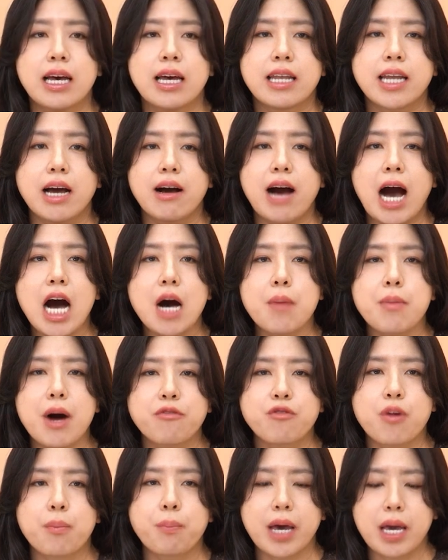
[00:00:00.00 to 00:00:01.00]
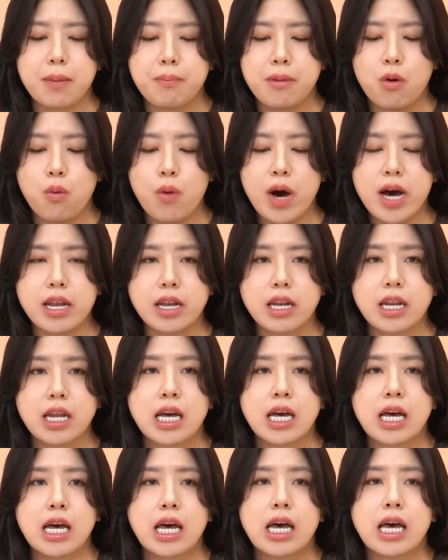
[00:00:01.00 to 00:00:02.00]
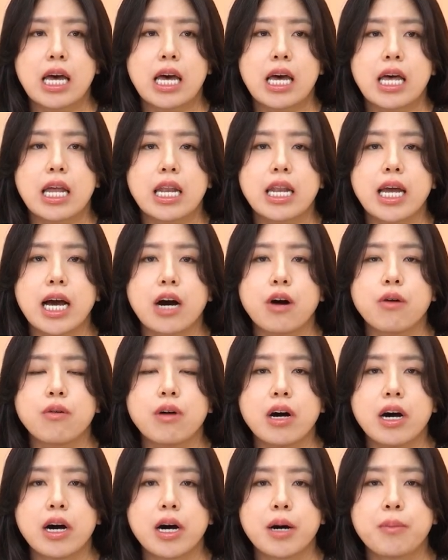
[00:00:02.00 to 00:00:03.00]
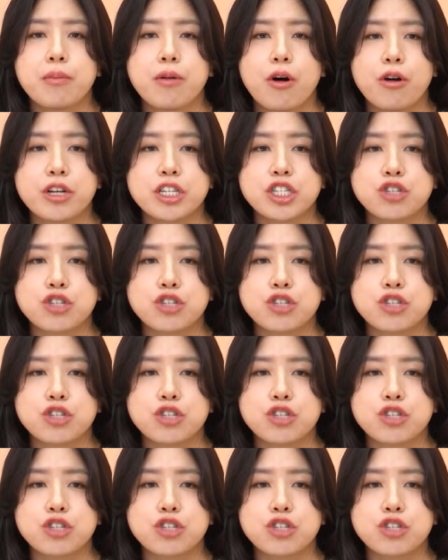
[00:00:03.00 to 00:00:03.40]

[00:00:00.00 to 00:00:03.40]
Now, how about for paper 1? Now, on the